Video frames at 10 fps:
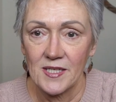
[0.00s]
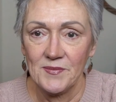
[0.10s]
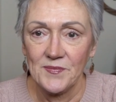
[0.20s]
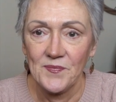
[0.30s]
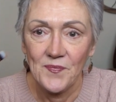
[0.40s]
see.
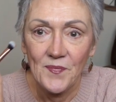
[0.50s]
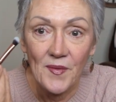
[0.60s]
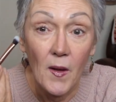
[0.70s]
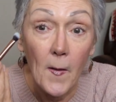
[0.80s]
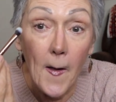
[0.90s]

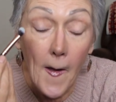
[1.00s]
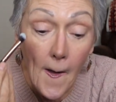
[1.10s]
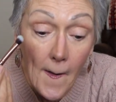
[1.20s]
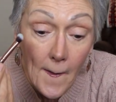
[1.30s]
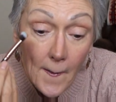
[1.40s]
Okay.
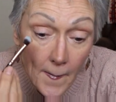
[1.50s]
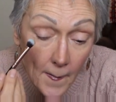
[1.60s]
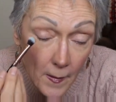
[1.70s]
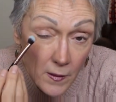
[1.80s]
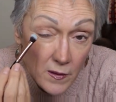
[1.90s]

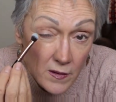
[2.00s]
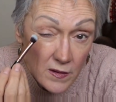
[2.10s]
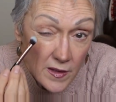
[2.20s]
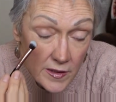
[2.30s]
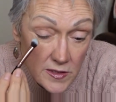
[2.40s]

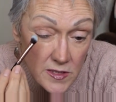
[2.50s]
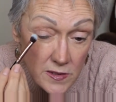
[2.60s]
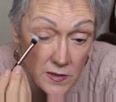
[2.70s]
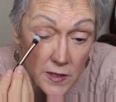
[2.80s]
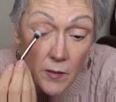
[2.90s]
Can you
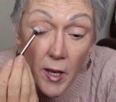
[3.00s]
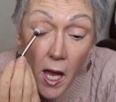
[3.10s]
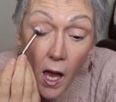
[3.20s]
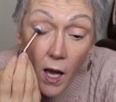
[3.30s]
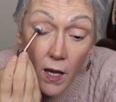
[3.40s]
still see me?
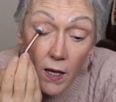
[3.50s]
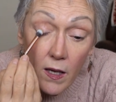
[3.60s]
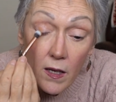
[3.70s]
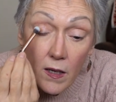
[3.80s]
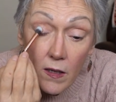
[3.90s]

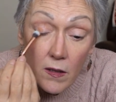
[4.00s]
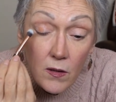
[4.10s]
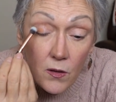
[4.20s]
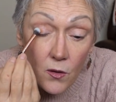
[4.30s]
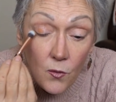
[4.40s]

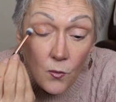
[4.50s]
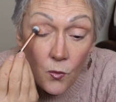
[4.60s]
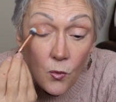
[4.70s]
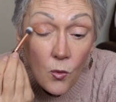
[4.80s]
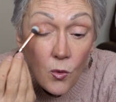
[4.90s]

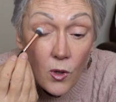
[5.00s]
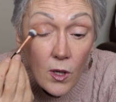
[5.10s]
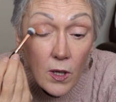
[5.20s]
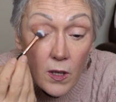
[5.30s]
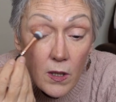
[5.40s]
Ooh,
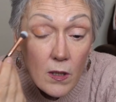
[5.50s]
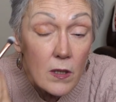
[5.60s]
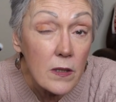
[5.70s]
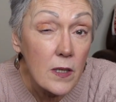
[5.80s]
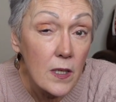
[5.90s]
look.
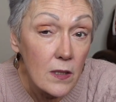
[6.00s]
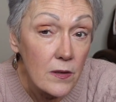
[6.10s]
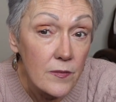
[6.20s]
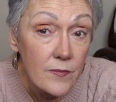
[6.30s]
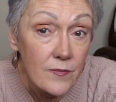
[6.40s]
Look at the color.